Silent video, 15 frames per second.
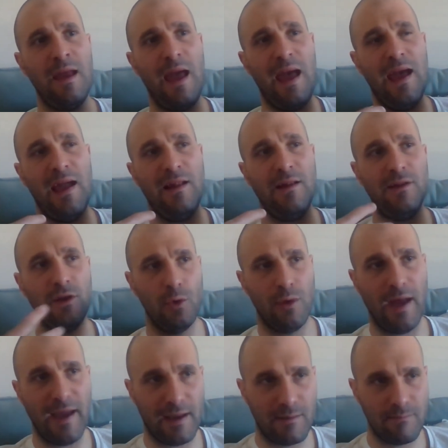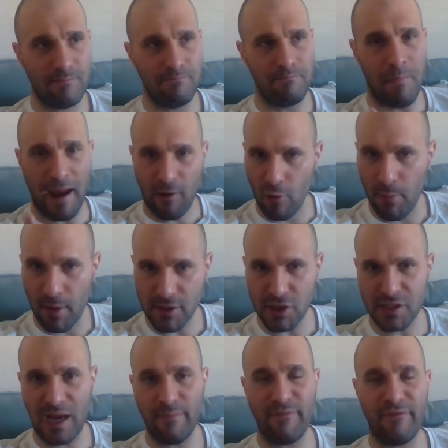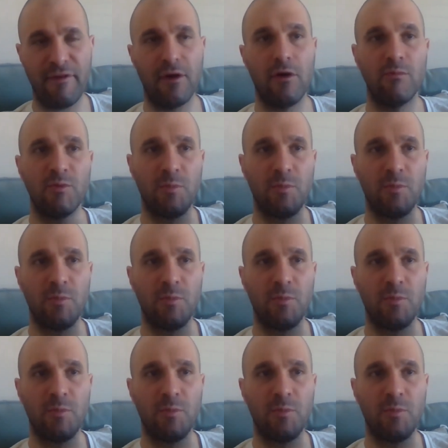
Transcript: and you like micro budget type films,